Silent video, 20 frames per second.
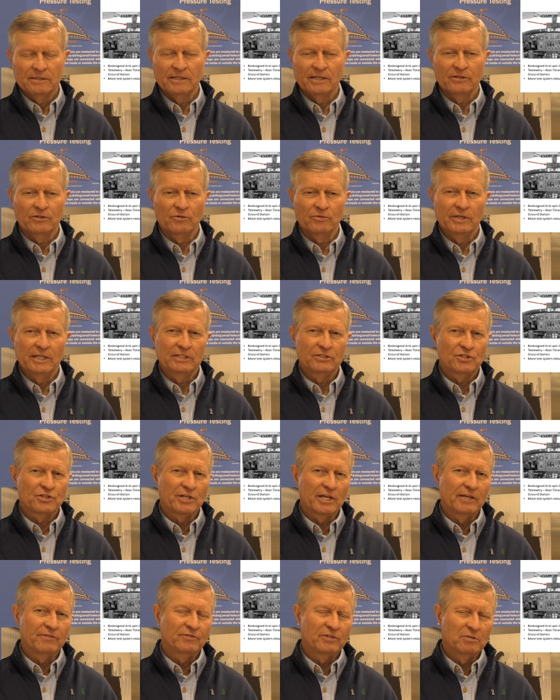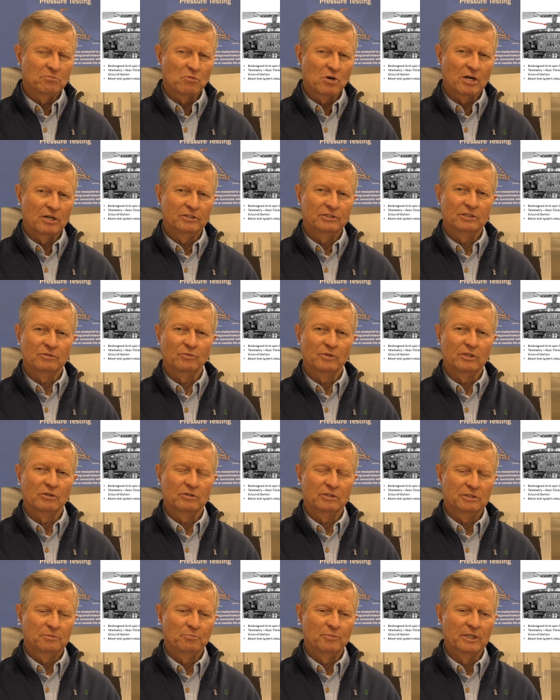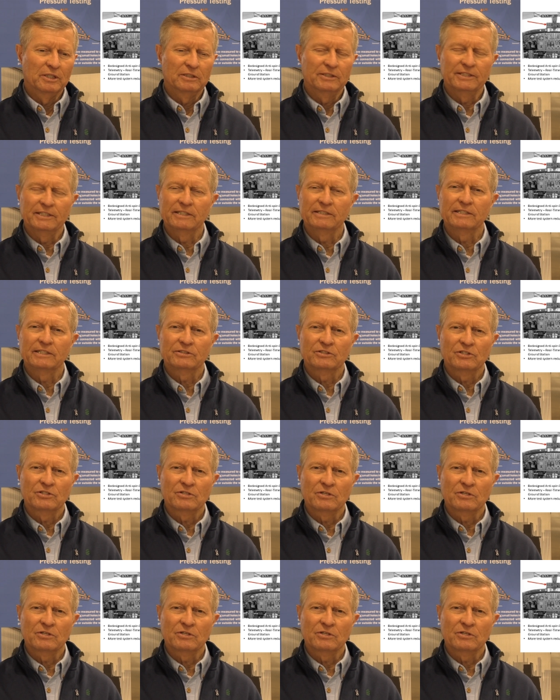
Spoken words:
That great safety margin we always build in at the